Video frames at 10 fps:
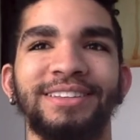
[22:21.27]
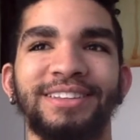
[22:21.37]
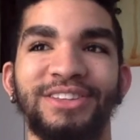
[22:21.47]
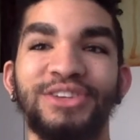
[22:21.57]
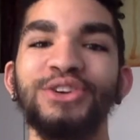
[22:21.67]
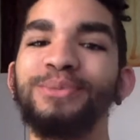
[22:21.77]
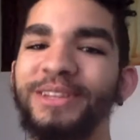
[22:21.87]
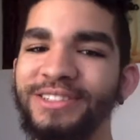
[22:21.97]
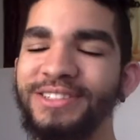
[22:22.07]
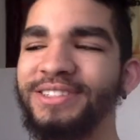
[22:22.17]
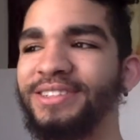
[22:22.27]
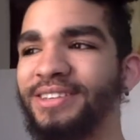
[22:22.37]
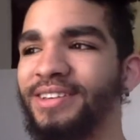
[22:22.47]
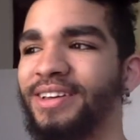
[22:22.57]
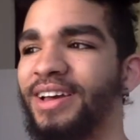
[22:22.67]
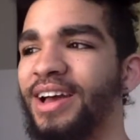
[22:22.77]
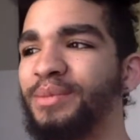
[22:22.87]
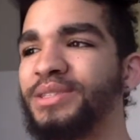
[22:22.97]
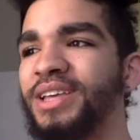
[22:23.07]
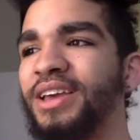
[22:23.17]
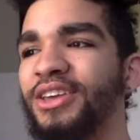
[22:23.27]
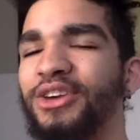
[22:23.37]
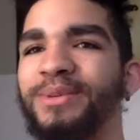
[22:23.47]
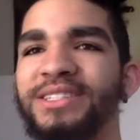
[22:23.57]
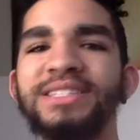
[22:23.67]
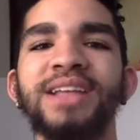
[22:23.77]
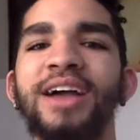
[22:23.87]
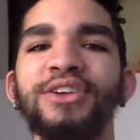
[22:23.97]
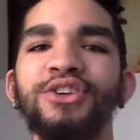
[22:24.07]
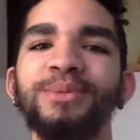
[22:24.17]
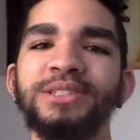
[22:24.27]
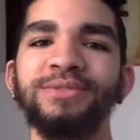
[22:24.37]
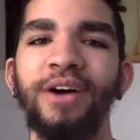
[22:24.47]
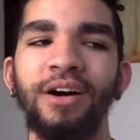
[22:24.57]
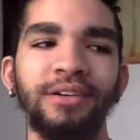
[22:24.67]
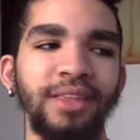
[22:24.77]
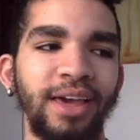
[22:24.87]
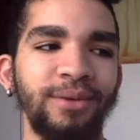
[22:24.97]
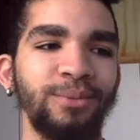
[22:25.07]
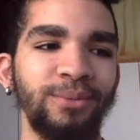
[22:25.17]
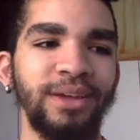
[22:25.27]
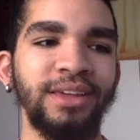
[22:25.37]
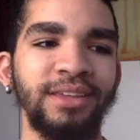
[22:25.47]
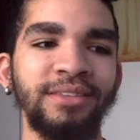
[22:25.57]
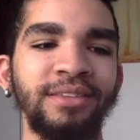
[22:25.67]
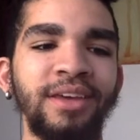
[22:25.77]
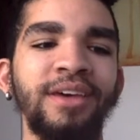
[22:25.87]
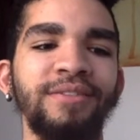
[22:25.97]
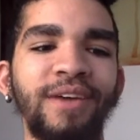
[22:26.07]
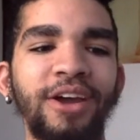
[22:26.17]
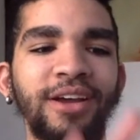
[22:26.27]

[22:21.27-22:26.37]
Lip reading: humans? I'm saying humans. It's not humans' fault. Like, we can very